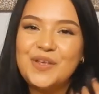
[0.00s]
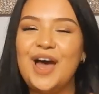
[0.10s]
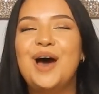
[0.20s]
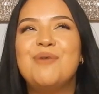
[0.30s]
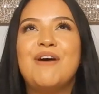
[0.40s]

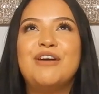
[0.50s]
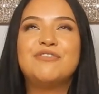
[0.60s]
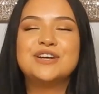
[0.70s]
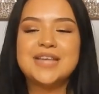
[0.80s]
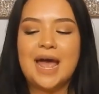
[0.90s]
My
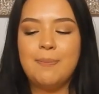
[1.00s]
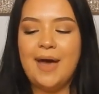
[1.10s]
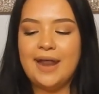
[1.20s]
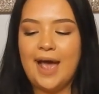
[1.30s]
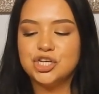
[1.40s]
first
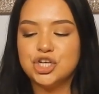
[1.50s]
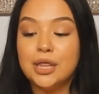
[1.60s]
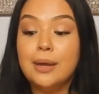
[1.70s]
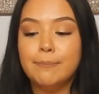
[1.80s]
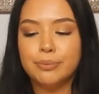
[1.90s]
iPad
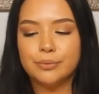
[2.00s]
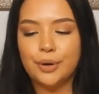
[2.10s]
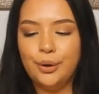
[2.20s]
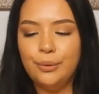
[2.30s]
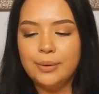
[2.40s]
actually
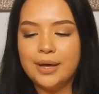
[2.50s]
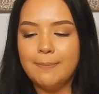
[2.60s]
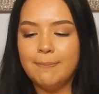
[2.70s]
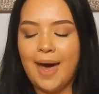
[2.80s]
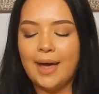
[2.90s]
broke
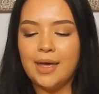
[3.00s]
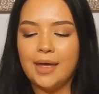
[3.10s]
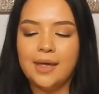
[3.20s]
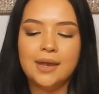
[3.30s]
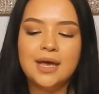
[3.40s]
back
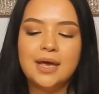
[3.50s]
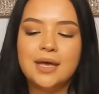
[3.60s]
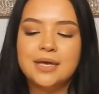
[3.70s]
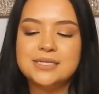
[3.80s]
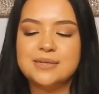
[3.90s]

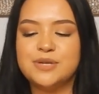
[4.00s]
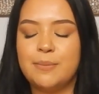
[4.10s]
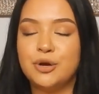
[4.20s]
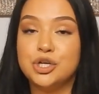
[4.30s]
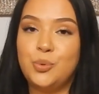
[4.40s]
in
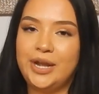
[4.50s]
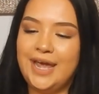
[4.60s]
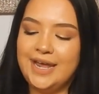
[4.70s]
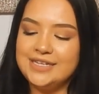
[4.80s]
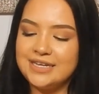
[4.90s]
September
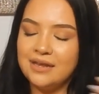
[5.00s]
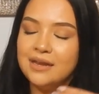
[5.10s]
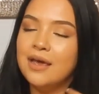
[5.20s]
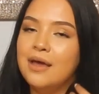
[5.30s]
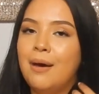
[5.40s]

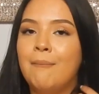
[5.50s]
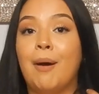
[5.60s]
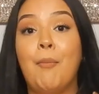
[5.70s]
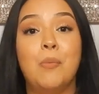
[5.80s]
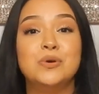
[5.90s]
2018.
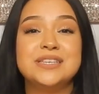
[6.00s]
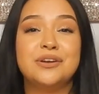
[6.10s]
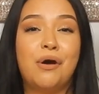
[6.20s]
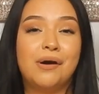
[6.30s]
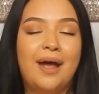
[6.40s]
My mom was in
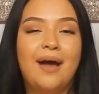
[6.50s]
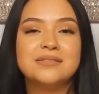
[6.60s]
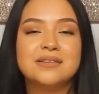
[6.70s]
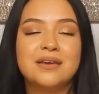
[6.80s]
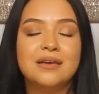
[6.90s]
a car
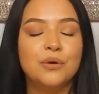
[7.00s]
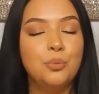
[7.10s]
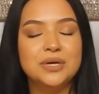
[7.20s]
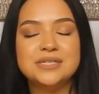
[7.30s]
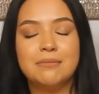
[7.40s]
accident. It
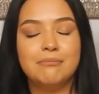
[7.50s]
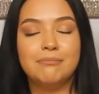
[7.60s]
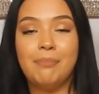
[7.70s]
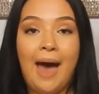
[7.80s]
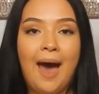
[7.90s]

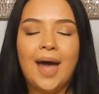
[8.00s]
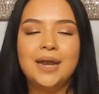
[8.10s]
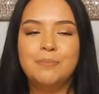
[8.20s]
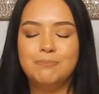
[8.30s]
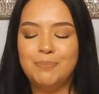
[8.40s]
wasn't
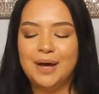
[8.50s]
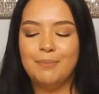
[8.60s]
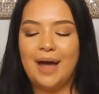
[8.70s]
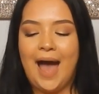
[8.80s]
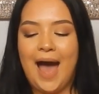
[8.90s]
bad, but
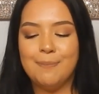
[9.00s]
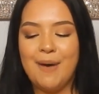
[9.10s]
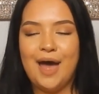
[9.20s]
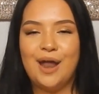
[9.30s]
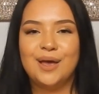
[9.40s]
my
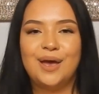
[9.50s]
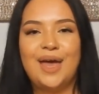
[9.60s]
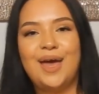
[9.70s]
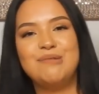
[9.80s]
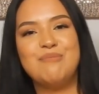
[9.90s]
iPad
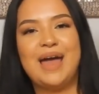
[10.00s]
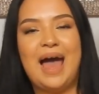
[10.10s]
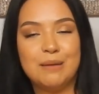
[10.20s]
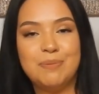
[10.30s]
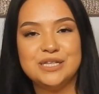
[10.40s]
and my
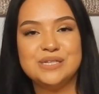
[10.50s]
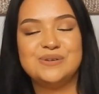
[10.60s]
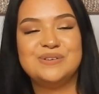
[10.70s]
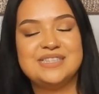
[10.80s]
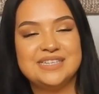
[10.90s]

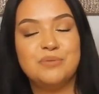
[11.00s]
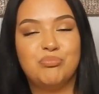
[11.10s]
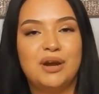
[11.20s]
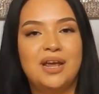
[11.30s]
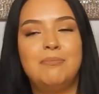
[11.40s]
iPencil did
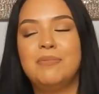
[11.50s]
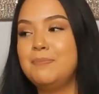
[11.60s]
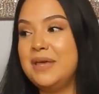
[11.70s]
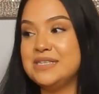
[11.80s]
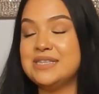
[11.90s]
break
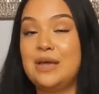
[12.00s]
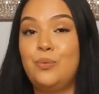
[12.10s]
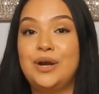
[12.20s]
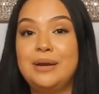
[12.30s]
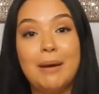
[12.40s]
because they
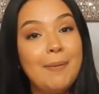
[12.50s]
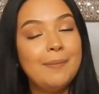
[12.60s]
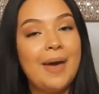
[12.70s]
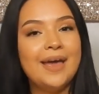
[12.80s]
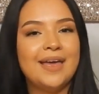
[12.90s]
were in my
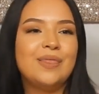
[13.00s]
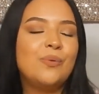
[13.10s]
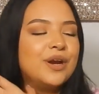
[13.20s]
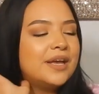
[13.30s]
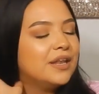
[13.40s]
backpack and they
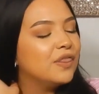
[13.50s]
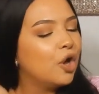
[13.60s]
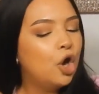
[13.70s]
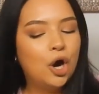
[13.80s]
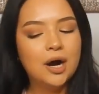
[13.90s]
were in the
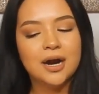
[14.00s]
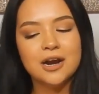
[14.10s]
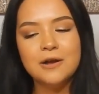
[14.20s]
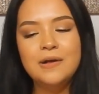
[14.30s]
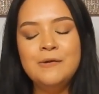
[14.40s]
car.